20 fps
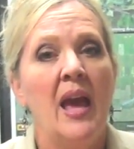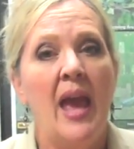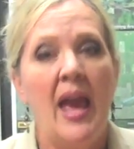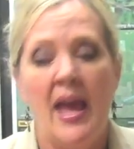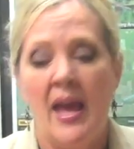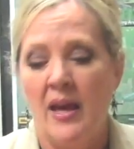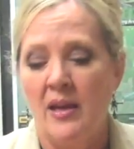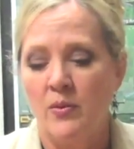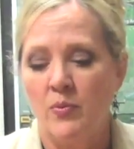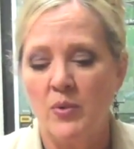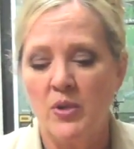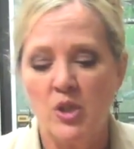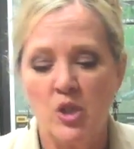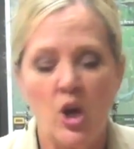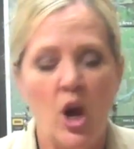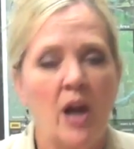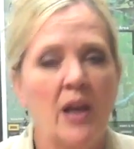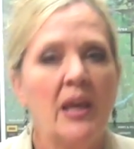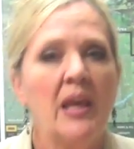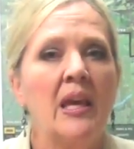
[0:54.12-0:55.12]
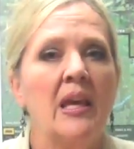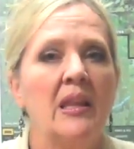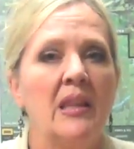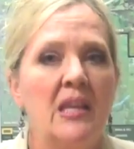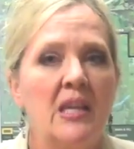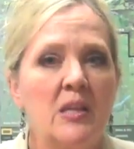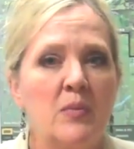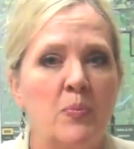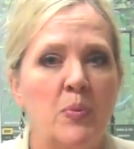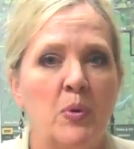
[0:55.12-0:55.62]
and was jogging in
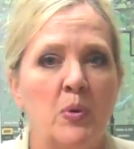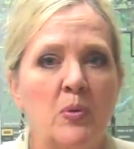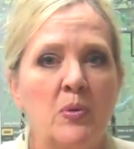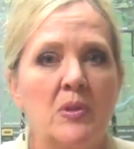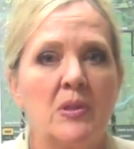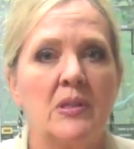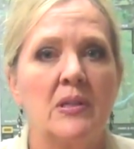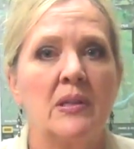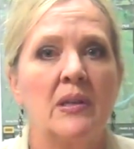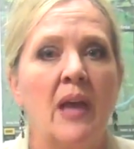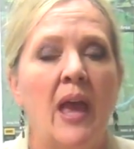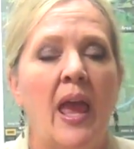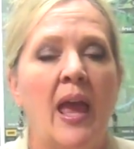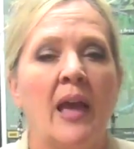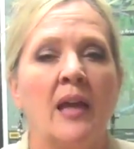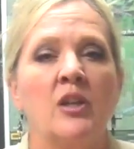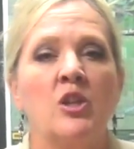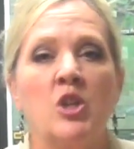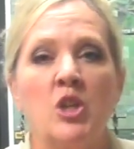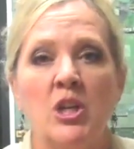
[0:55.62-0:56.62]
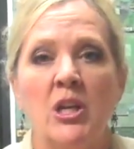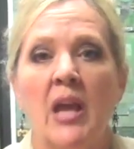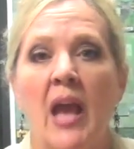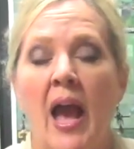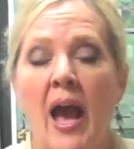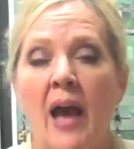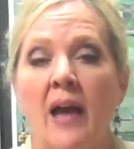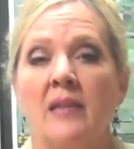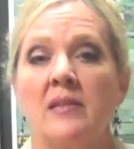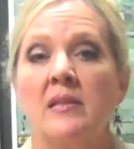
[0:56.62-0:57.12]
these boots, and she
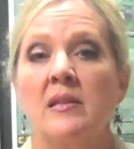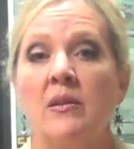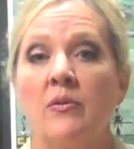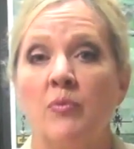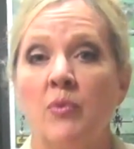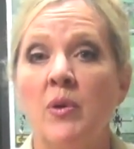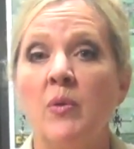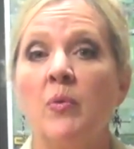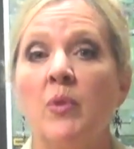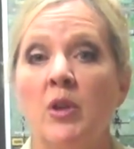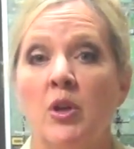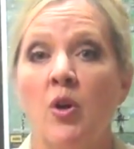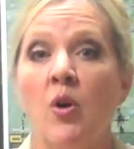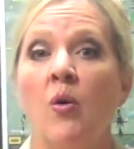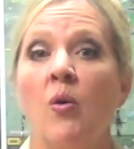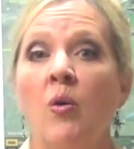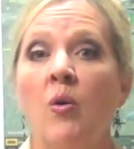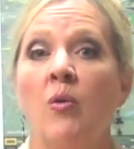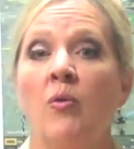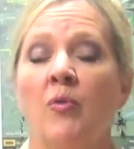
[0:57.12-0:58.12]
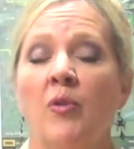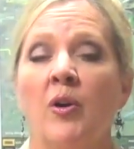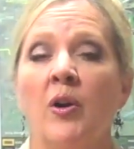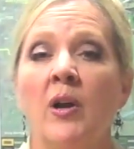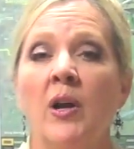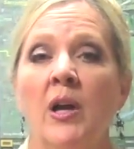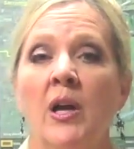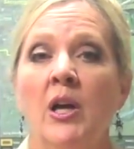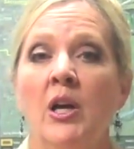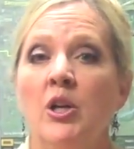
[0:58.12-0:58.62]
asked if we would go over
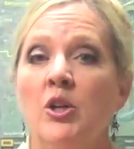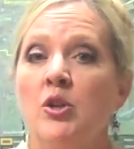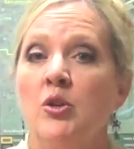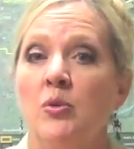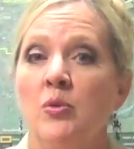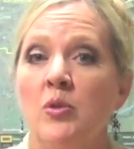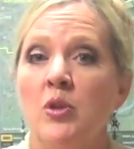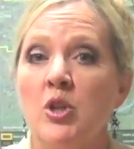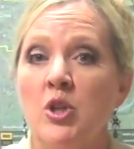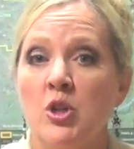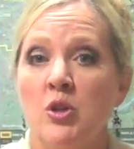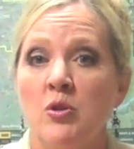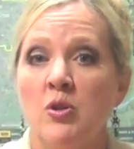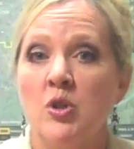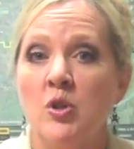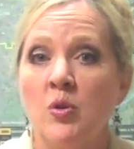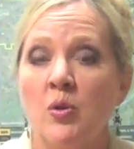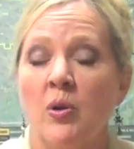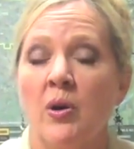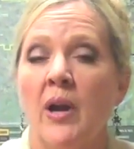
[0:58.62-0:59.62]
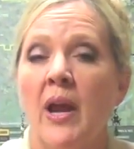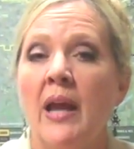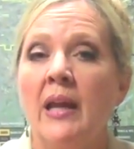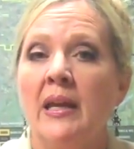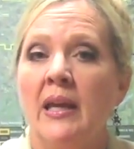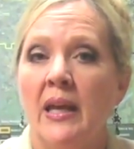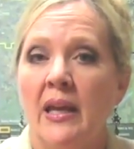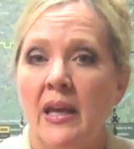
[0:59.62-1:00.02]
to the shoe store and get